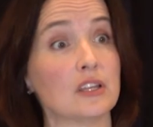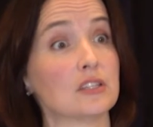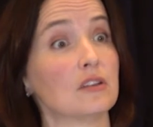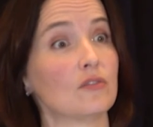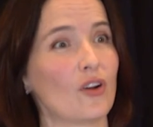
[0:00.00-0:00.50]

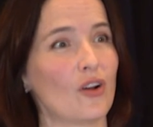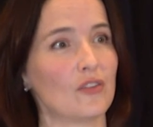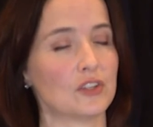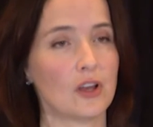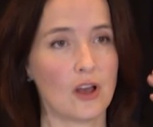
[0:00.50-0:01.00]
is
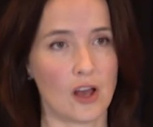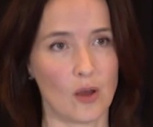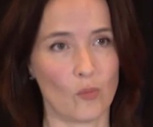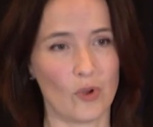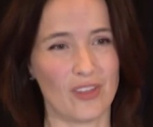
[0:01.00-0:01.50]
involved
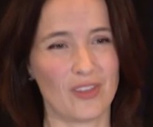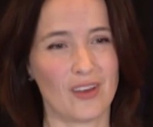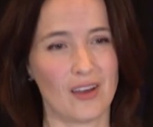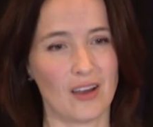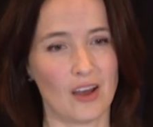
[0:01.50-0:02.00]
um, with
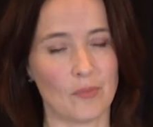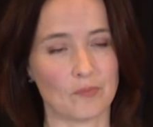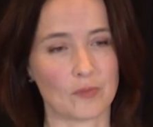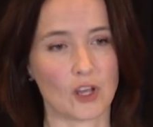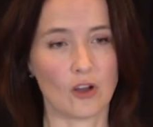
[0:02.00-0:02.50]
um,